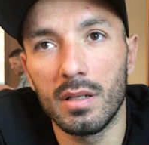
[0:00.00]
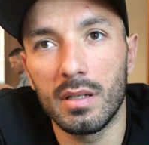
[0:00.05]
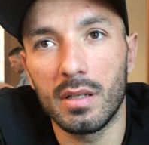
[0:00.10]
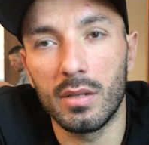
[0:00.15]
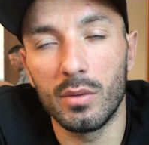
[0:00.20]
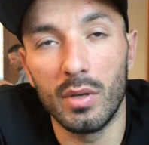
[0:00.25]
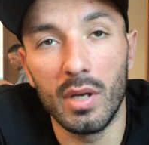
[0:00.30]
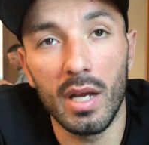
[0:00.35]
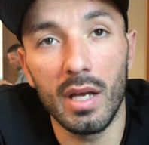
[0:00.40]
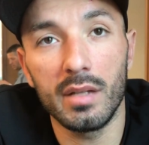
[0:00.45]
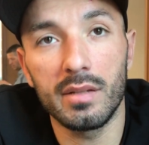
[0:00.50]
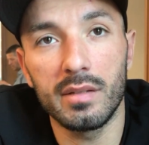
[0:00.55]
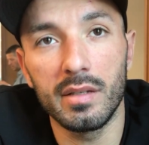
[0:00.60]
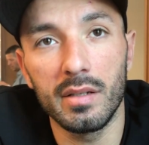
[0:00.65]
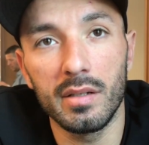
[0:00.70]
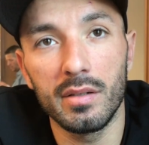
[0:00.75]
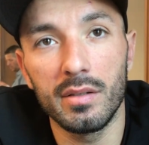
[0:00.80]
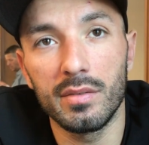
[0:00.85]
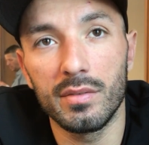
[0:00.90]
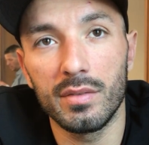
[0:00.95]

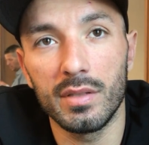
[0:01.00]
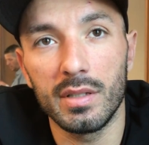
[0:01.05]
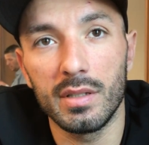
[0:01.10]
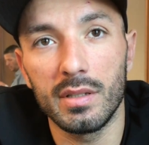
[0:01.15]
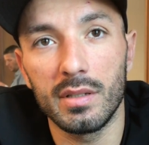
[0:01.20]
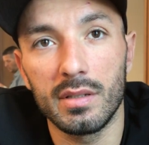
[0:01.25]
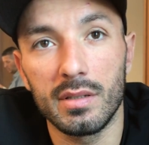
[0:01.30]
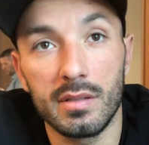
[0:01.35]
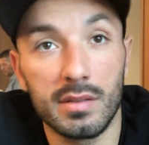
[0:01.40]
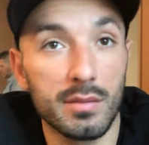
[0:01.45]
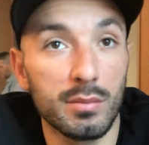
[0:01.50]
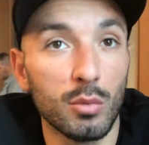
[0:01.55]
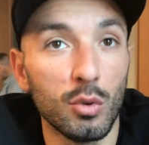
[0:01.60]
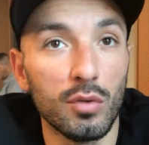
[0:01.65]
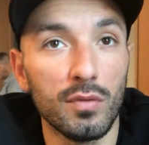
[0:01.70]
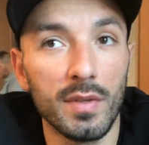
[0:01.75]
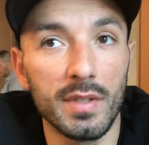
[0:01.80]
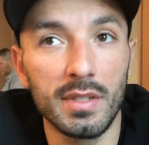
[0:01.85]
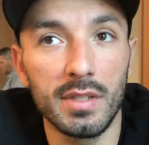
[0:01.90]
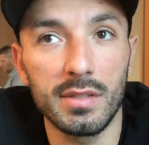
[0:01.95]
Creative, its
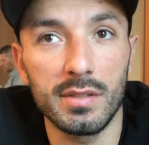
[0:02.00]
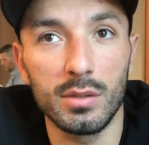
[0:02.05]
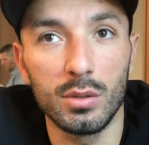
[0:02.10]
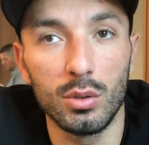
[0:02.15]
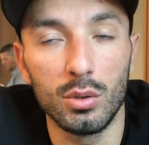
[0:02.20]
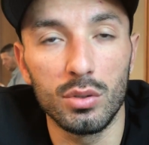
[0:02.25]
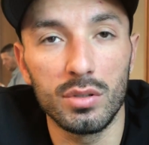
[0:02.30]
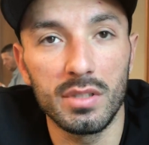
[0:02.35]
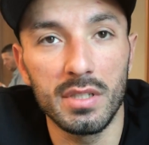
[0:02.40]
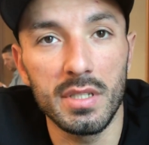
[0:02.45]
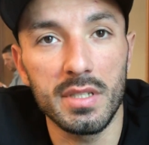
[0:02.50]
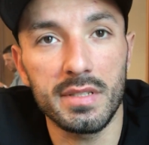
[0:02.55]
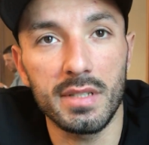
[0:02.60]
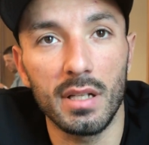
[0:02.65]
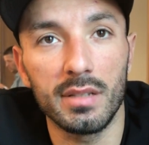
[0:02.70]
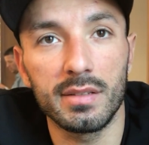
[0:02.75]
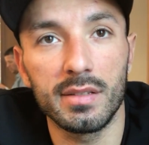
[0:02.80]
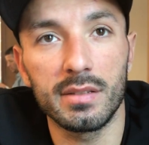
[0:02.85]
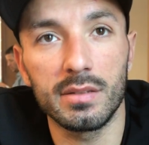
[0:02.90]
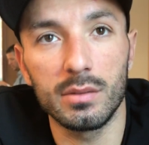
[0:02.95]
movement is good,
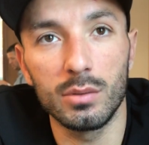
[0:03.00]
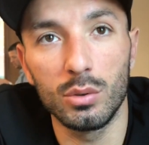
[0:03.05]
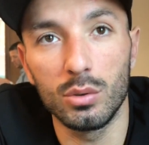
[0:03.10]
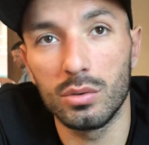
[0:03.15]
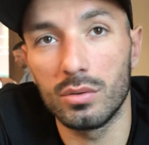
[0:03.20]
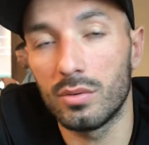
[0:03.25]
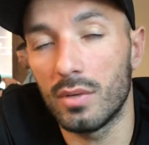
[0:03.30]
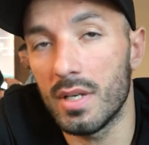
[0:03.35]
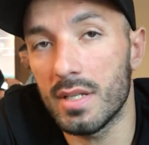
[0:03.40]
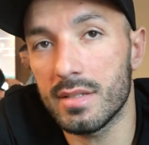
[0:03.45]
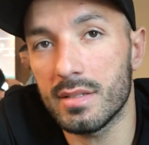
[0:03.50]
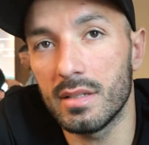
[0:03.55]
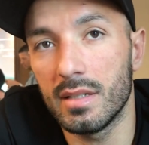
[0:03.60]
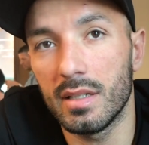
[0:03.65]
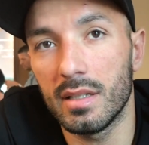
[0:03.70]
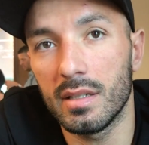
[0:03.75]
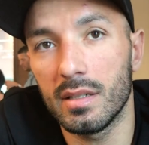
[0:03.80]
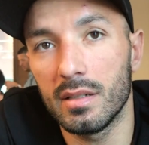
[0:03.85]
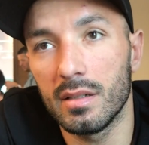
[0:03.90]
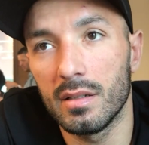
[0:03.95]
distance is good,
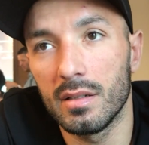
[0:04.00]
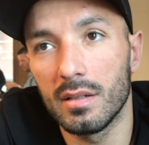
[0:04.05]
wrestling.